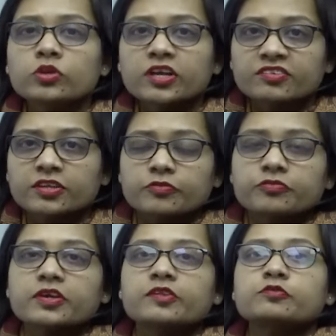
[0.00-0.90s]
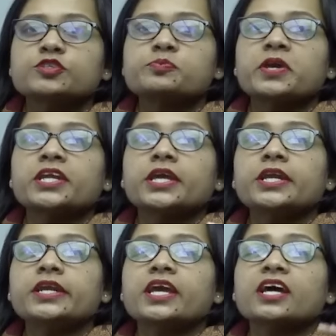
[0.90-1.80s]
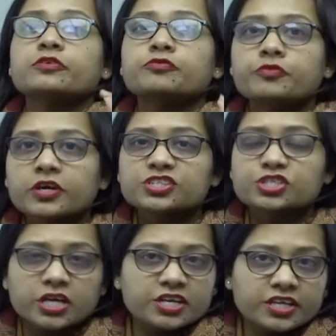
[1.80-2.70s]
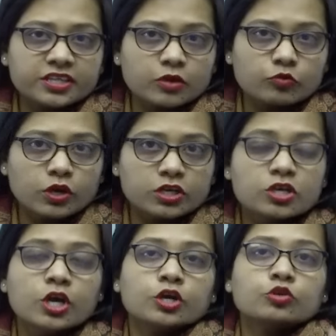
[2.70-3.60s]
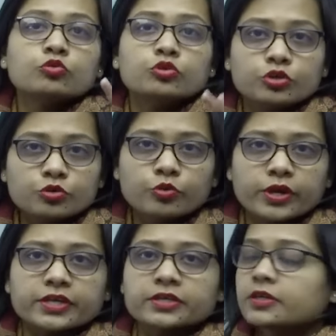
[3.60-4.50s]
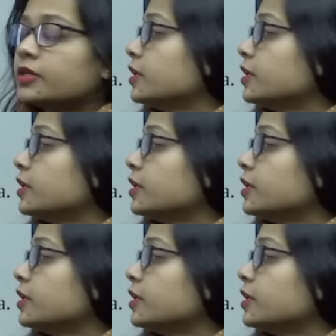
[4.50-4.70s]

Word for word: lunar surface which made India the first country in the world to do it.